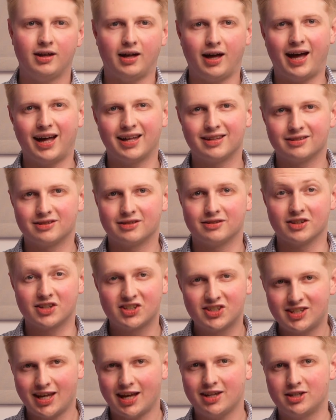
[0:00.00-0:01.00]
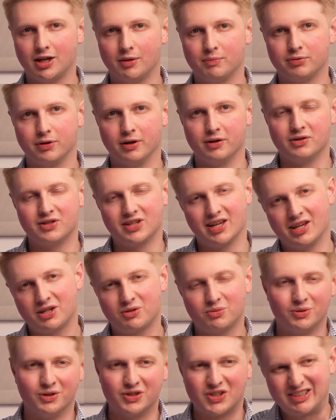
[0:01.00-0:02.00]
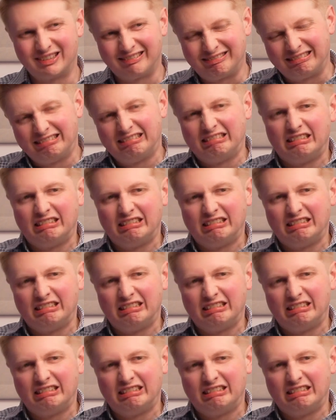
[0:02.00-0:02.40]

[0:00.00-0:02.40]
and the setup process was